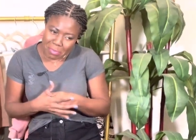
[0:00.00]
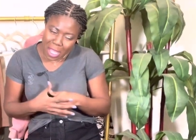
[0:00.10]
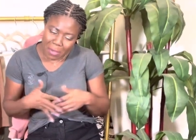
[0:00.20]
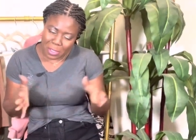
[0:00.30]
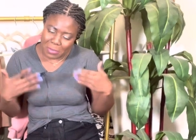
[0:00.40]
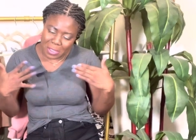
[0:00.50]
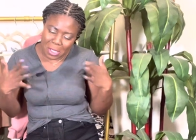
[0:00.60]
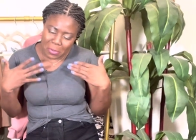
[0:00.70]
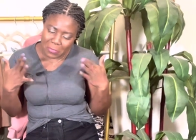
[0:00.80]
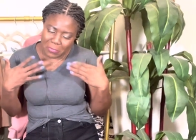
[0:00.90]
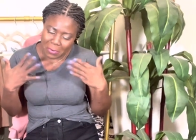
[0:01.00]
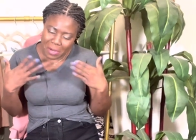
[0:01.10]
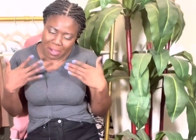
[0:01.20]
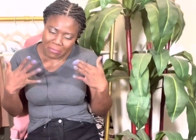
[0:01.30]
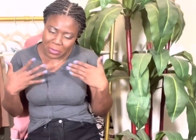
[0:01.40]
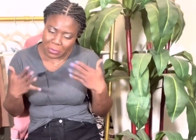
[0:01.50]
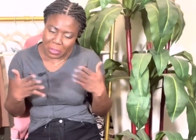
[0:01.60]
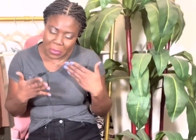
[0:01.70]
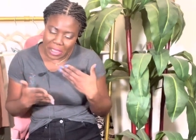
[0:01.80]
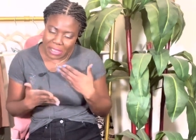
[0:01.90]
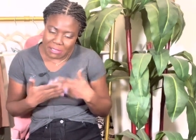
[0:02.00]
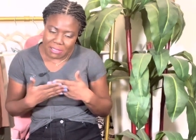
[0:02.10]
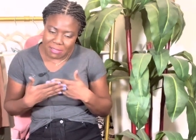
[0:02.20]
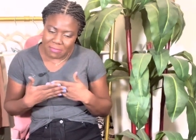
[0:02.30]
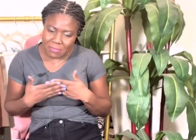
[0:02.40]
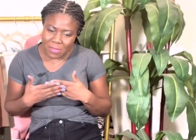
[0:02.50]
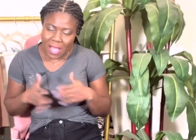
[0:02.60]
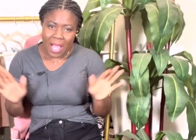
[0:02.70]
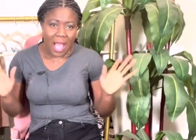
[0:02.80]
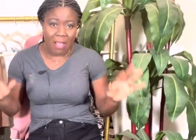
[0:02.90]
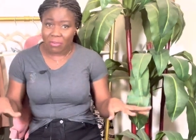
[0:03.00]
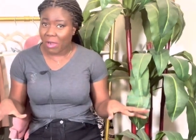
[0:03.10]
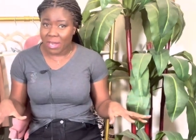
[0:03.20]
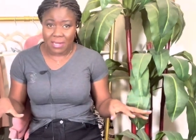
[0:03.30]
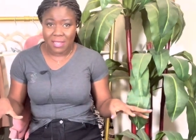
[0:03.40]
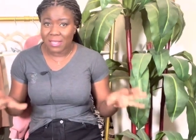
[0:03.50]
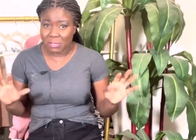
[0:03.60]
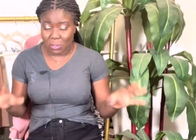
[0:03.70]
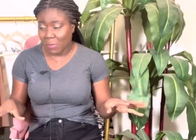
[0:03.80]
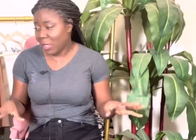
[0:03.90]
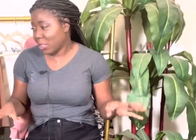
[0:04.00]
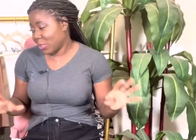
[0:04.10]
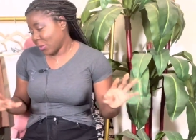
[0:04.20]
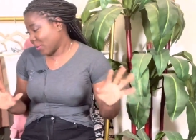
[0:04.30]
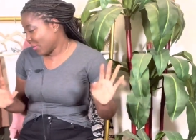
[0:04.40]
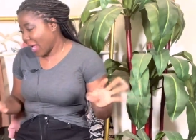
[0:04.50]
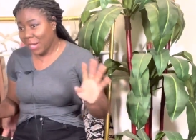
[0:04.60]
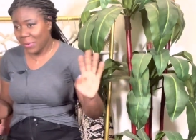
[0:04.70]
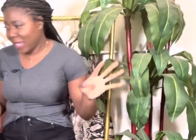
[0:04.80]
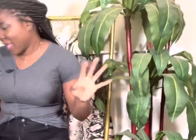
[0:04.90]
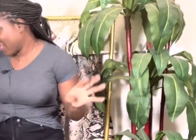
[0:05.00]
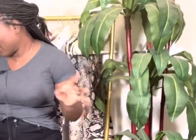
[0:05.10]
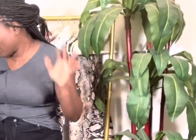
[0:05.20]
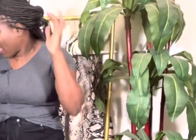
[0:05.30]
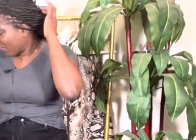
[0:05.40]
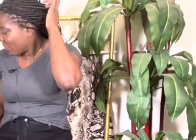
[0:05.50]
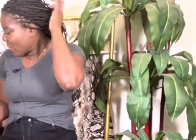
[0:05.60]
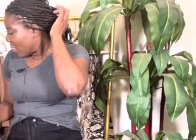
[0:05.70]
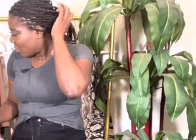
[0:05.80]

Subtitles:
I'm gonna be gone from half for 3 weeks. I've cried so much, so I don't wanna get into that.